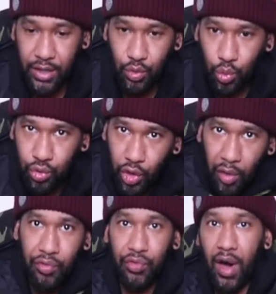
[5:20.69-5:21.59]
You will
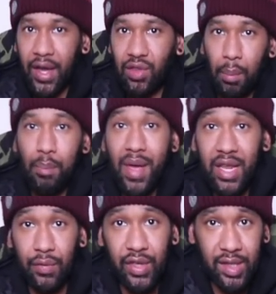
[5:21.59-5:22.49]
not find
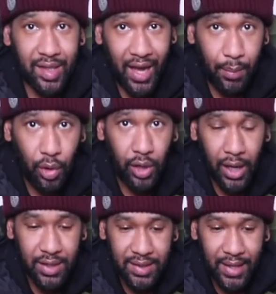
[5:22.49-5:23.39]
many of these camo
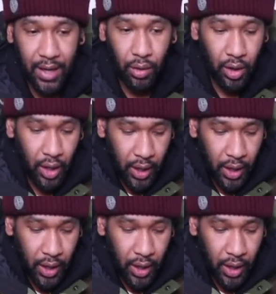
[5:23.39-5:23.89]
colors now.